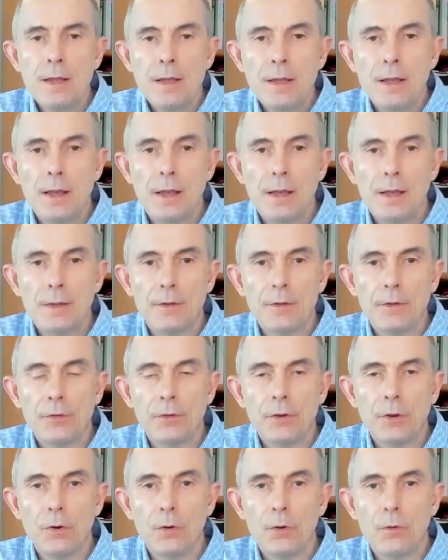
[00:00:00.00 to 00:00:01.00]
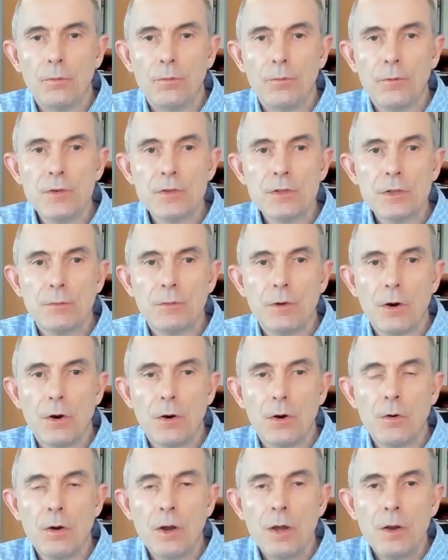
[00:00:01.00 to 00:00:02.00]
And so, first of
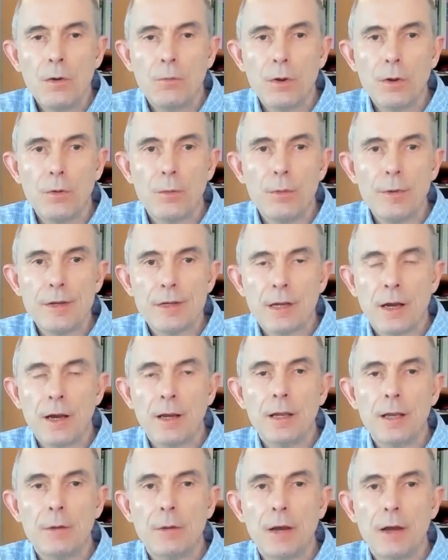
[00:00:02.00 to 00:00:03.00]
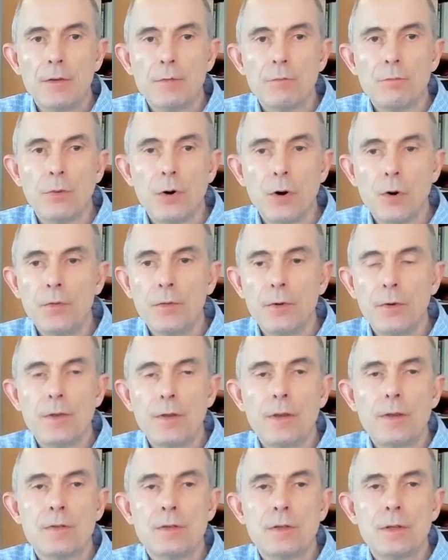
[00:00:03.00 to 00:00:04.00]
all, we will be talking about both of
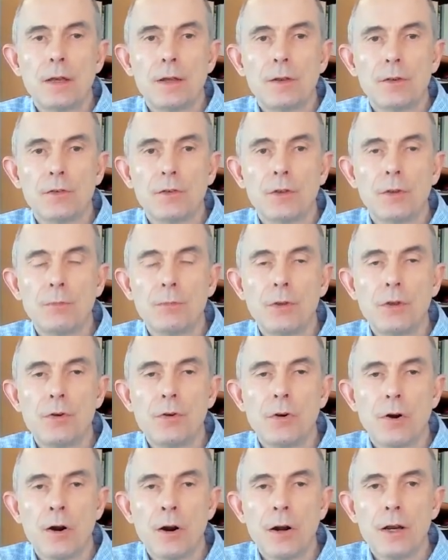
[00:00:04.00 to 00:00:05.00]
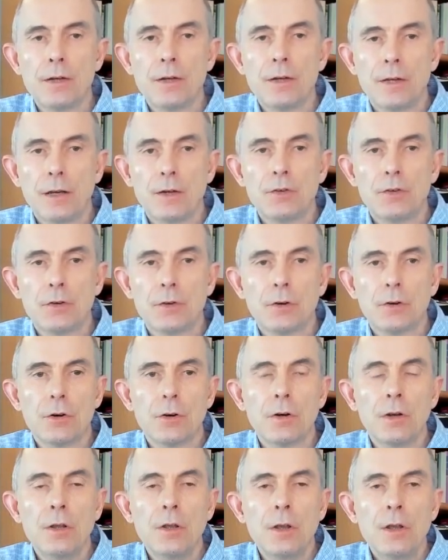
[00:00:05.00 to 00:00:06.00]
these things, computer
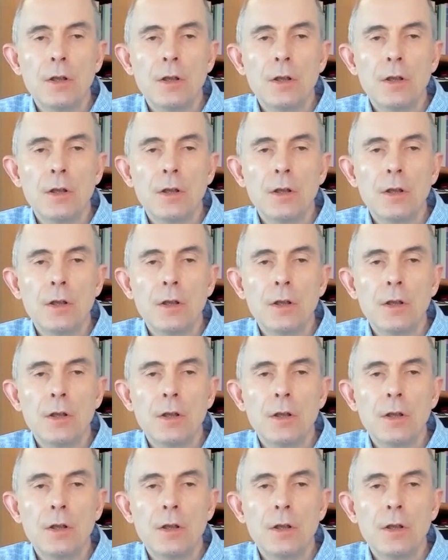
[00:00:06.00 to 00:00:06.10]
architecture,